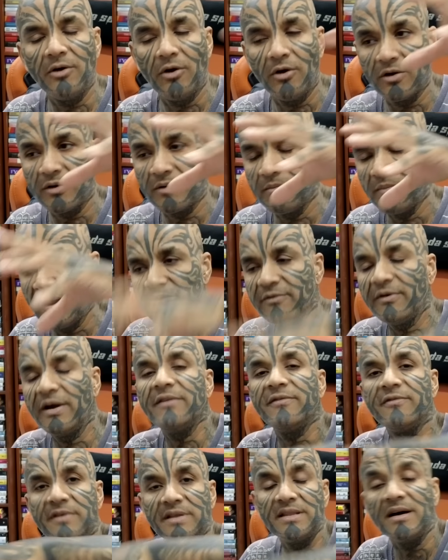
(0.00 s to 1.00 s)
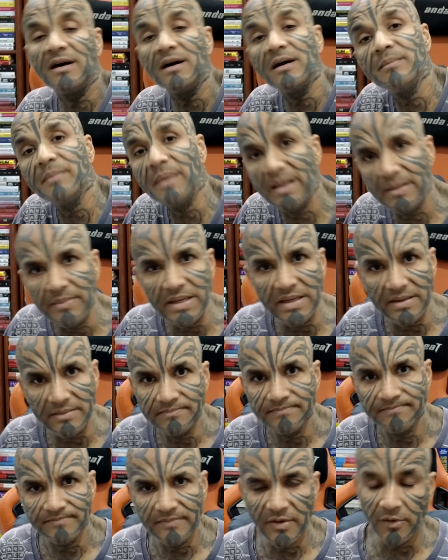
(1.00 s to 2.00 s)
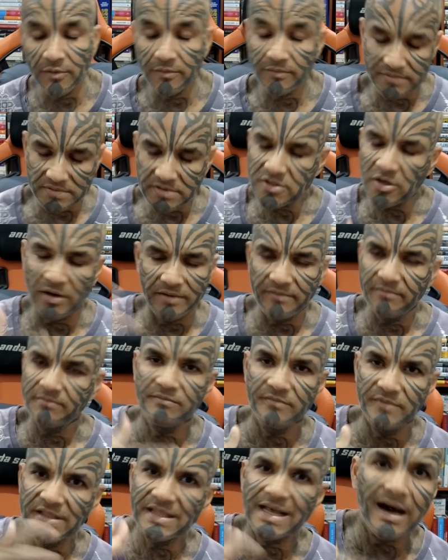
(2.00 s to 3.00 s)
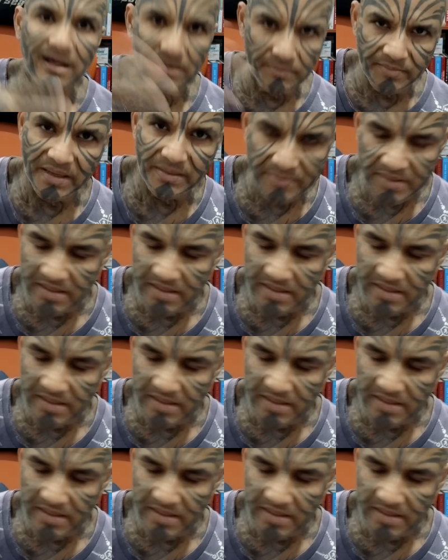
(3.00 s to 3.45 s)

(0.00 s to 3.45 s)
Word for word: or my wife with her baby. Uh, sorry, with our baby.